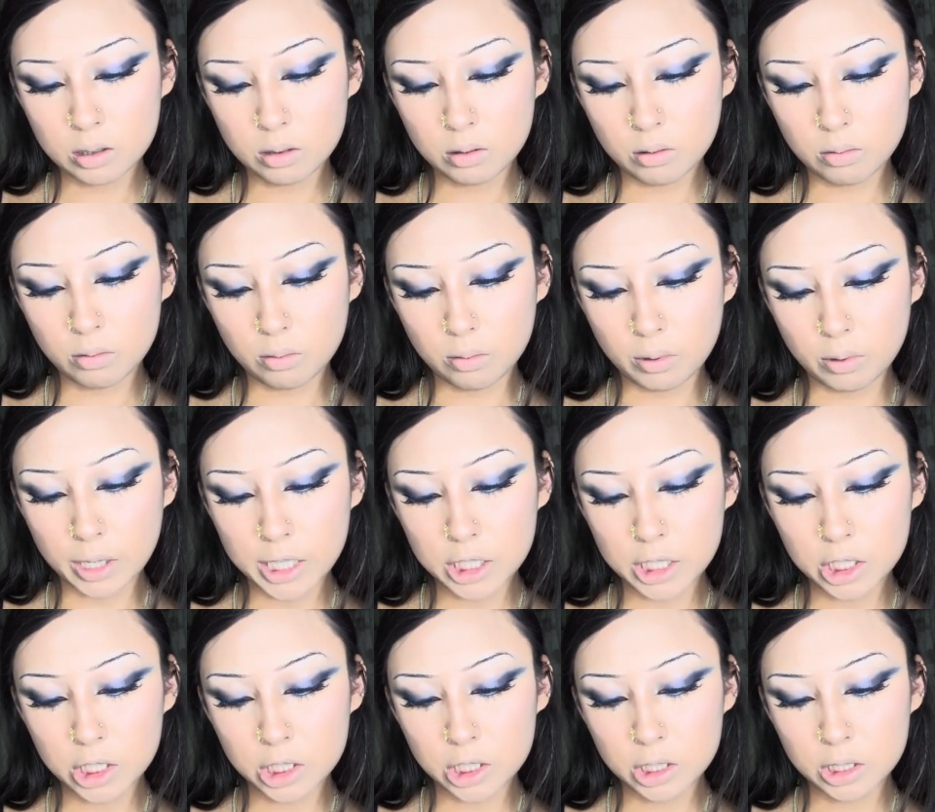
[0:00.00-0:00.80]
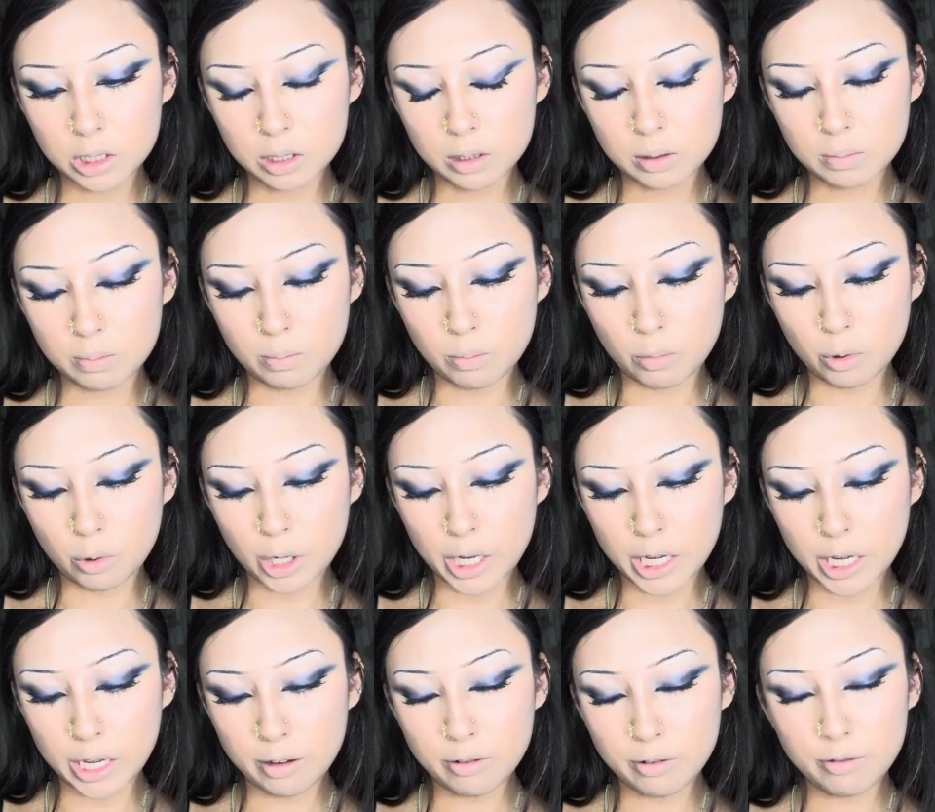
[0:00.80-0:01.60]
Rich
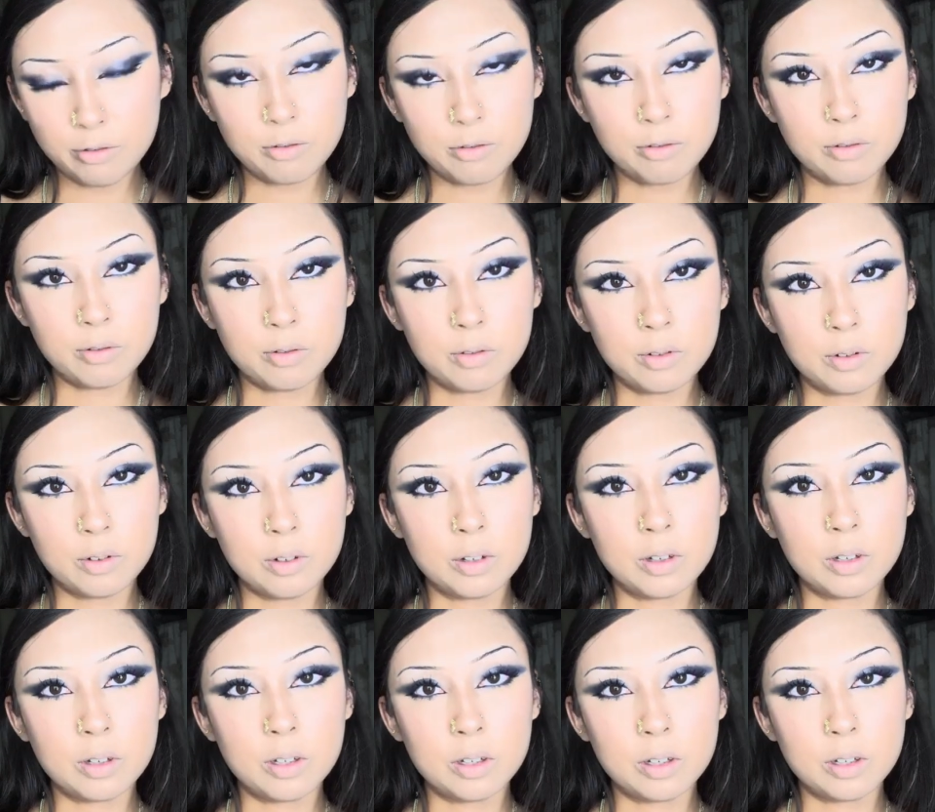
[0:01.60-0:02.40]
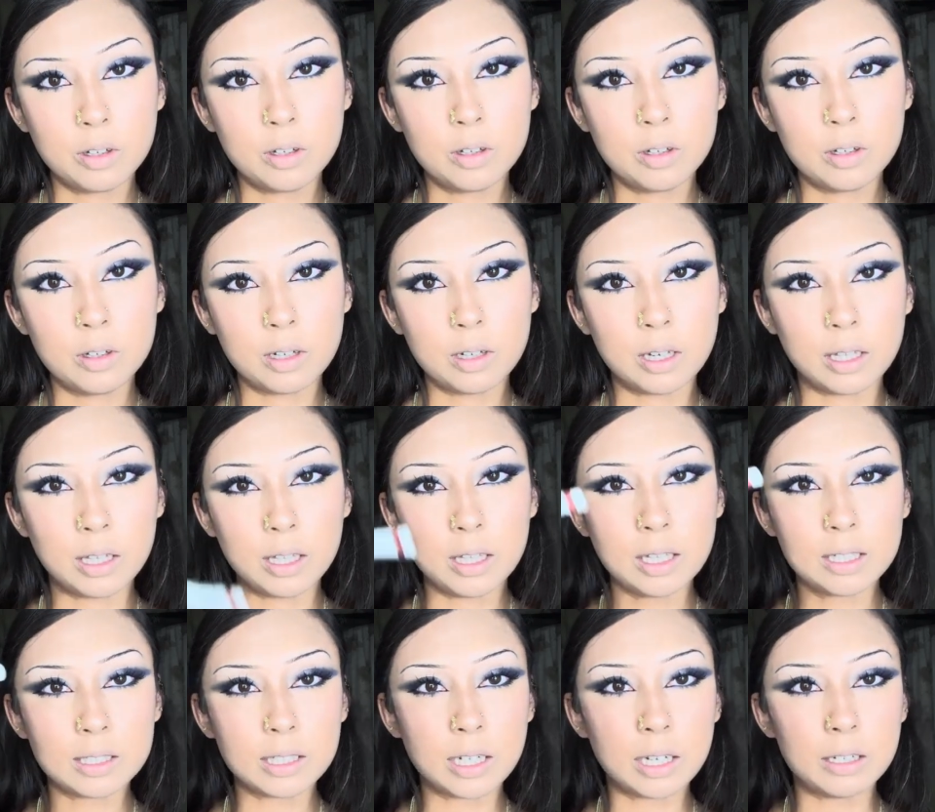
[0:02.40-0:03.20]
Mauve. I think
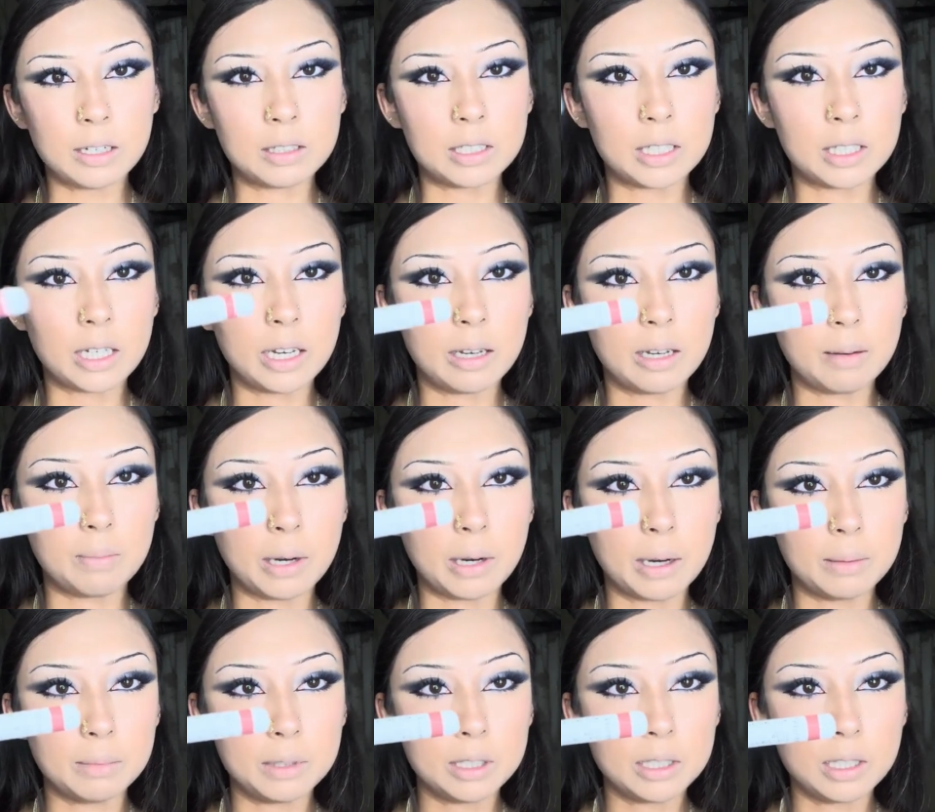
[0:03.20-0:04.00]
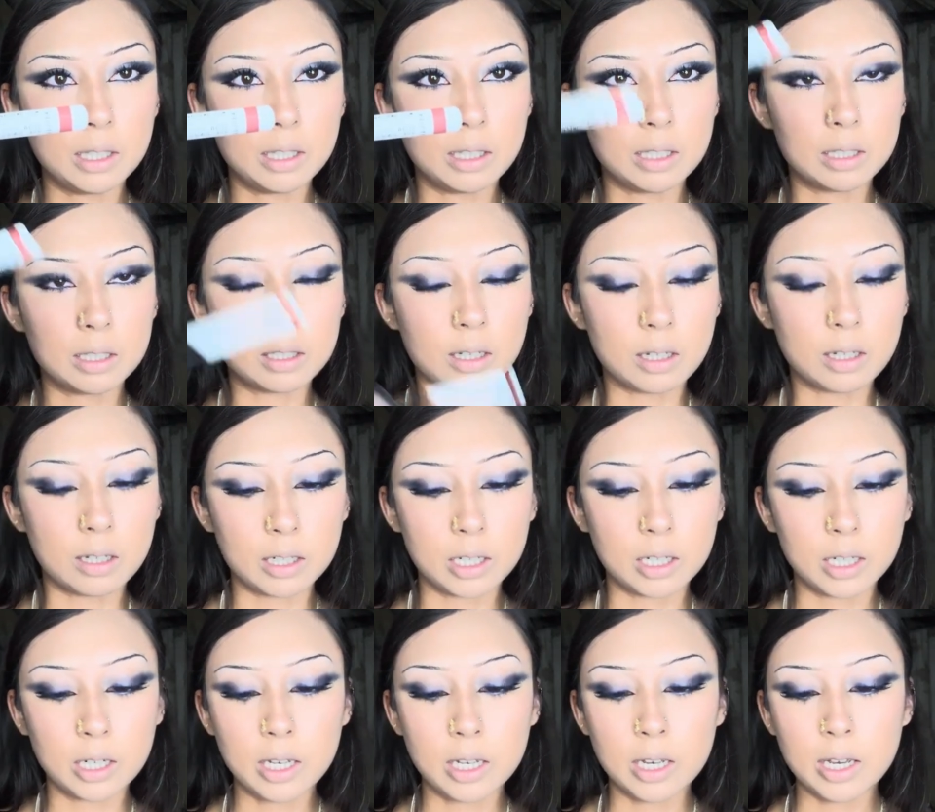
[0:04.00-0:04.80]
that's how you say it, but I'm using this
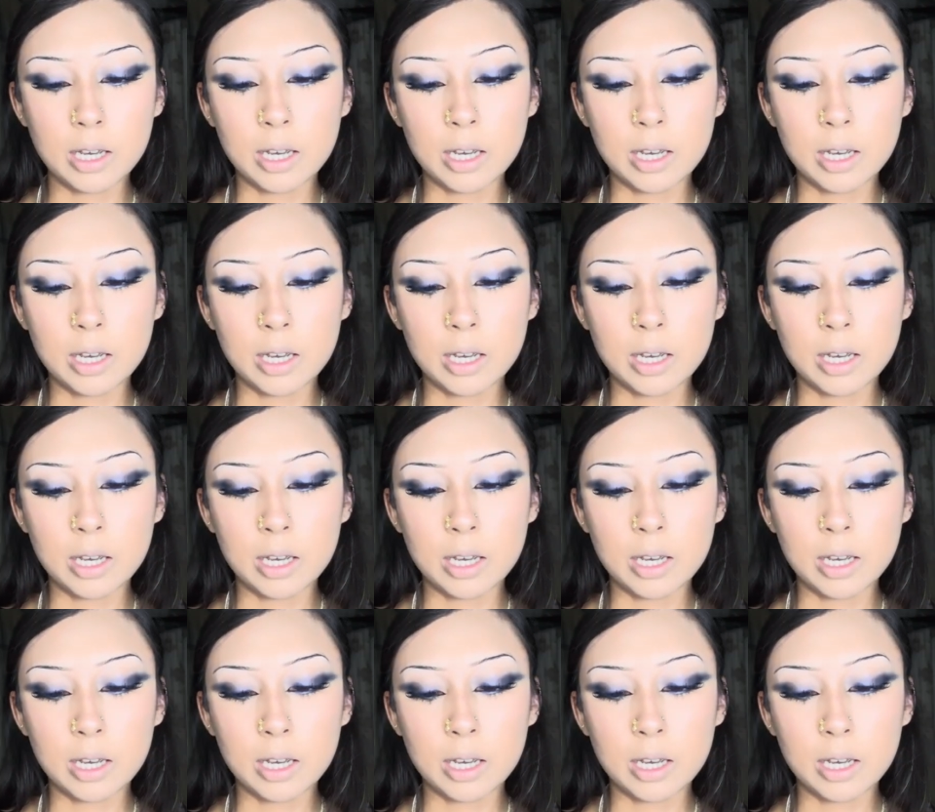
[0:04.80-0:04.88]
color.